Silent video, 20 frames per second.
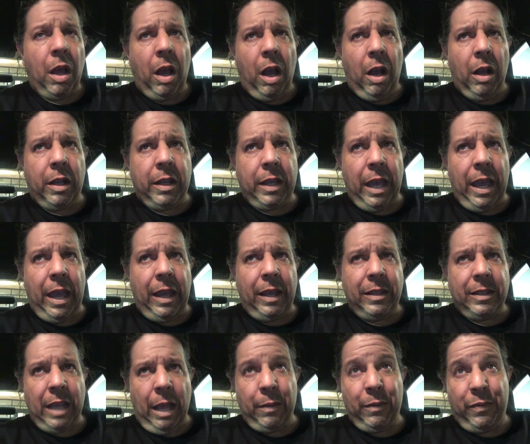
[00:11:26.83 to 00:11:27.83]

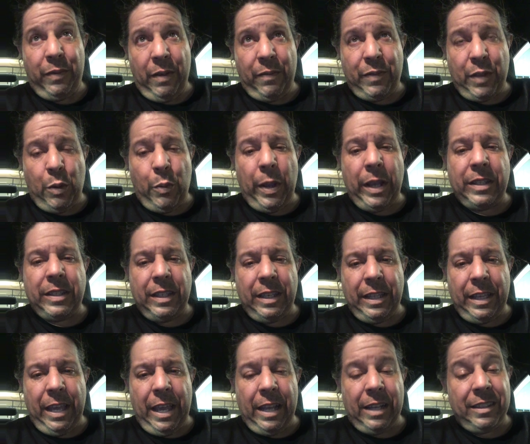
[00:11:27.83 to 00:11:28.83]
Okay, times 50 weeks in a
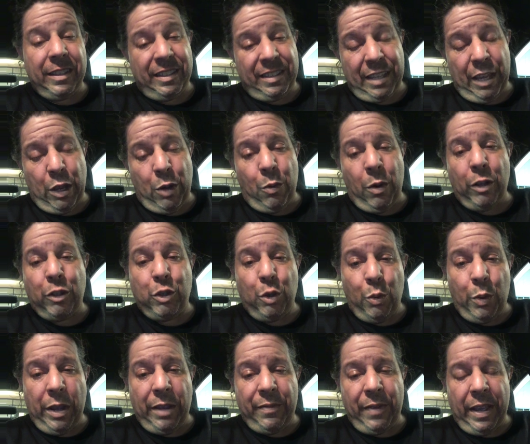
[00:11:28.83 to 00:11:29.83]
year. Let's say you want two
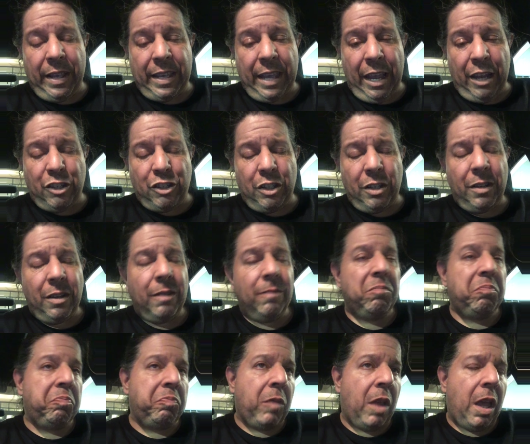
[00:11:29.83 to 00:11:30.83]
week vacation.
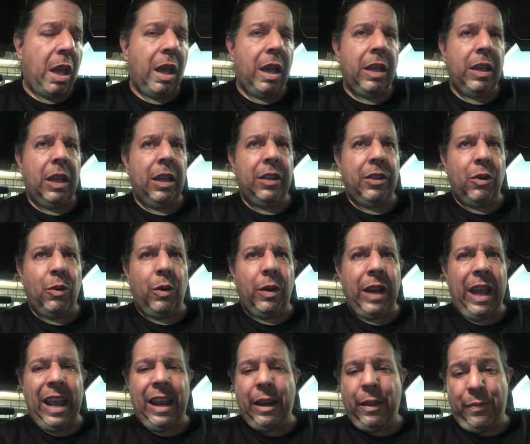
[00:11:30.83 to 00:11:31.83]
You're doing
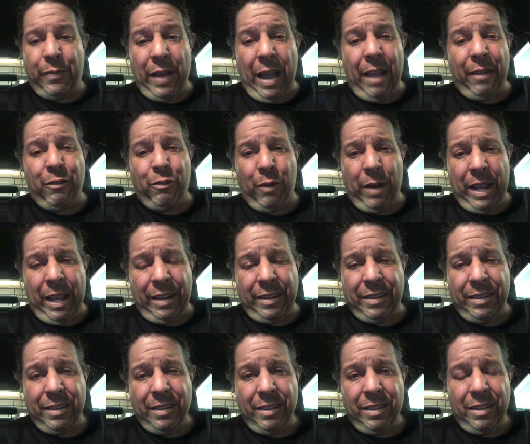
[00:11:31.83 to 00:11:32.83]
85 grand
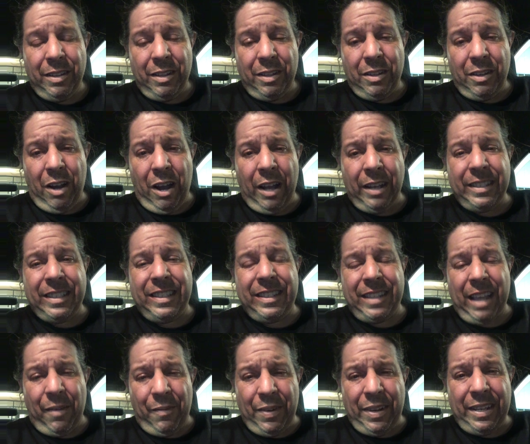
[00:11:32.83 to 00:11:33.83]
on
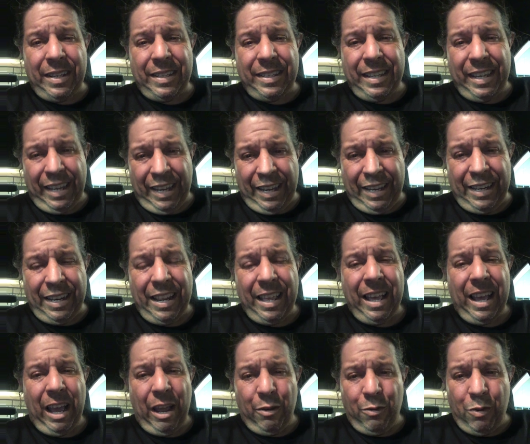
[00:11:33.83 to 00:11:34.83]

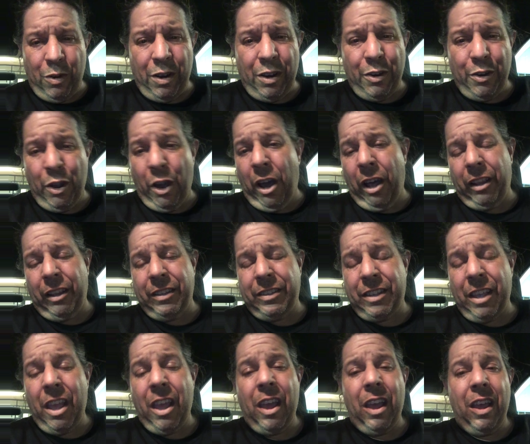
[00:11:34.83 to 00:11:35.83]
$1,700.
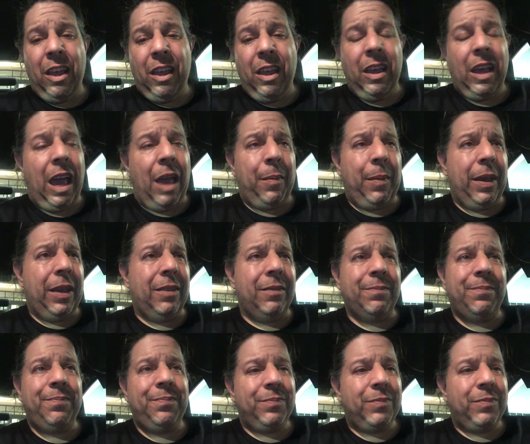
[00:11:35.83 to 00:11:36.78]
I mean,